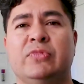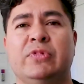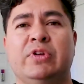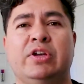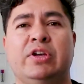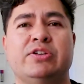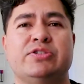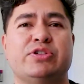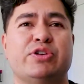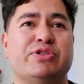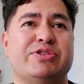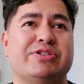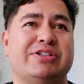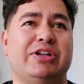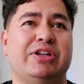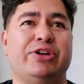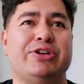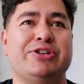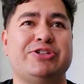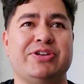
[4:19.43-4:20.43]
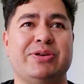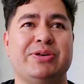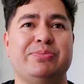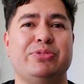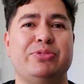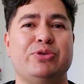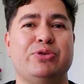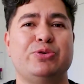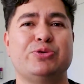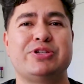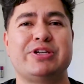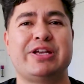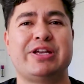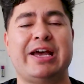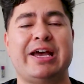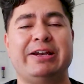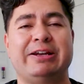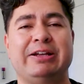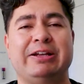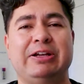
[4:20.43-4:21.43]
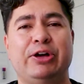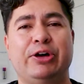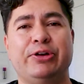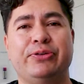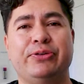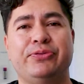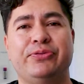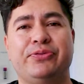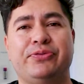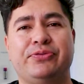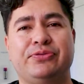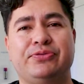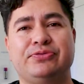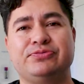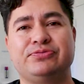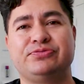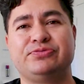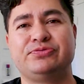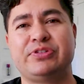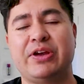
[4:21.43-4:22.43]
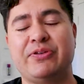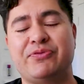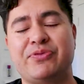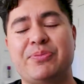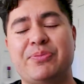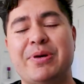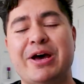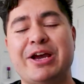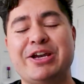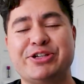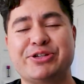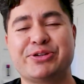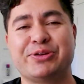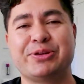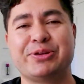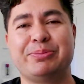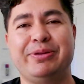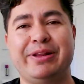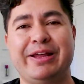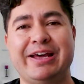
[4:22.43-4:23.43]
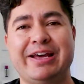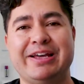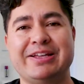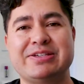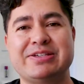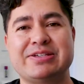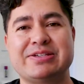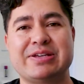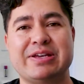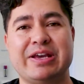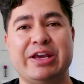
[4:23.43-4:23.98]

So there's a lot of symbols and a lot of information on the plans.